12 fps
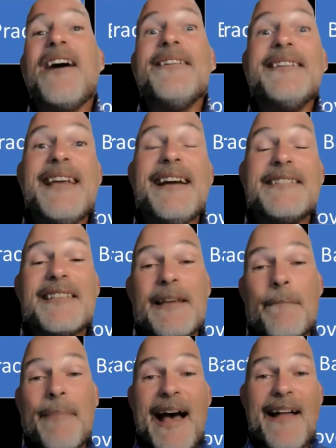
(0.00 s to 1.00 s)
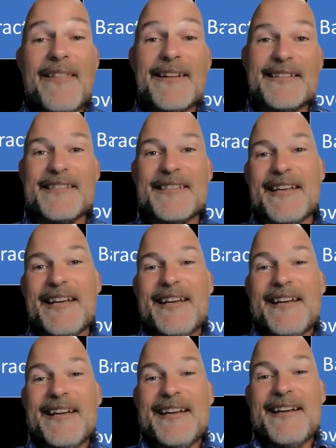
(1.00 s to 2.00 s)
was how intensely balanced
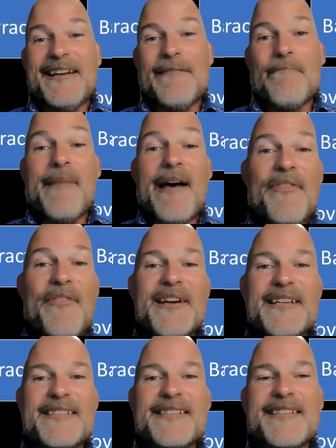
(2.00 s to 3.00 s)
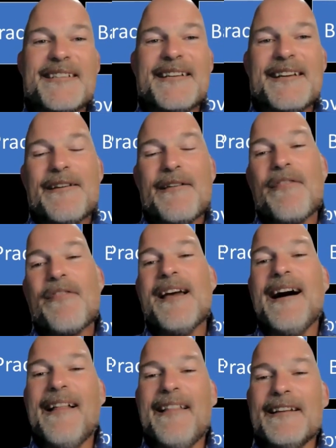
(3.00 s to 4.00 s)
Methodist
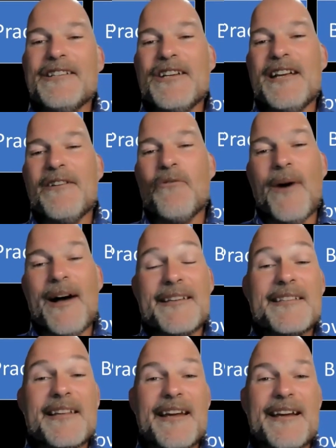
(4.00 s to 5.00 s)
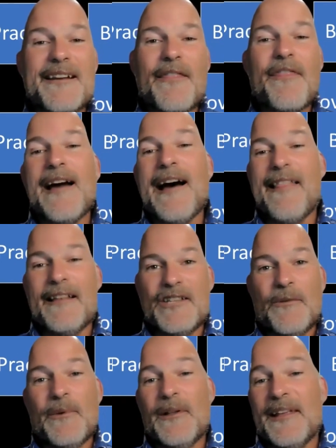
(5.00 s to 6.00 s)
theology, Wesleyan
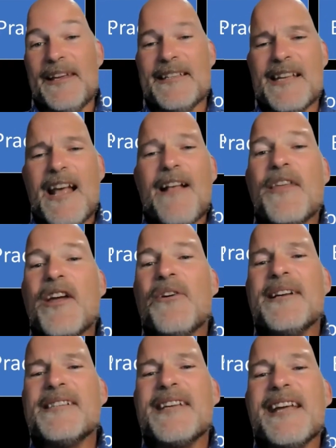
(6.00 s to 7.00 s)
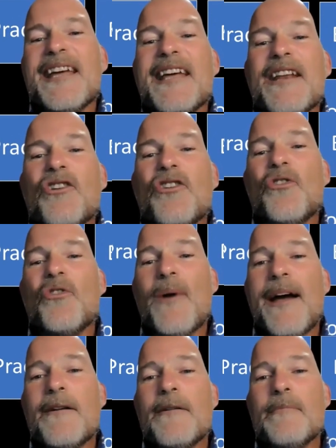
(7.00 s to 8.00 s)
theology really is. There is an
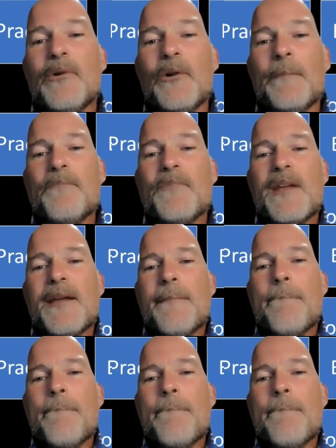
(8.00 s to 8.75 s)
incredible